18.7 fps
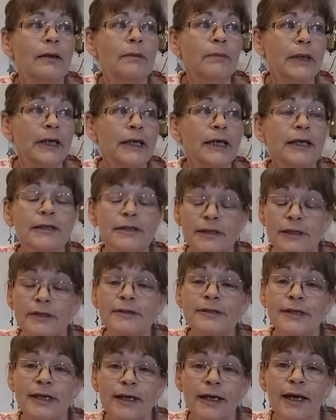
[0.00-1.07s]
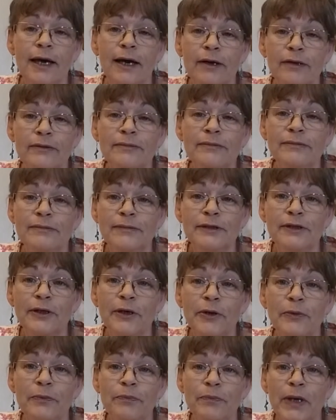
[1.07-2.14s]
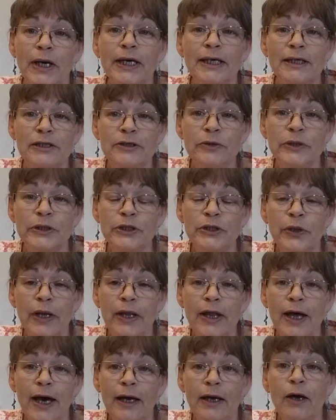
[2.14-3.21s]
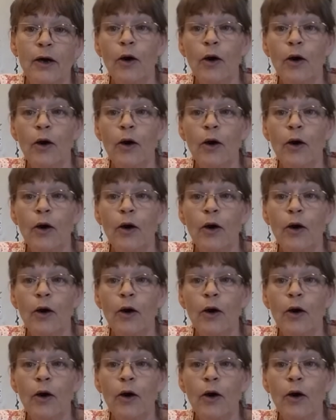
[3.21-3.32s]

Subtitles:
But it's still sunny out. So I get to enjoy that.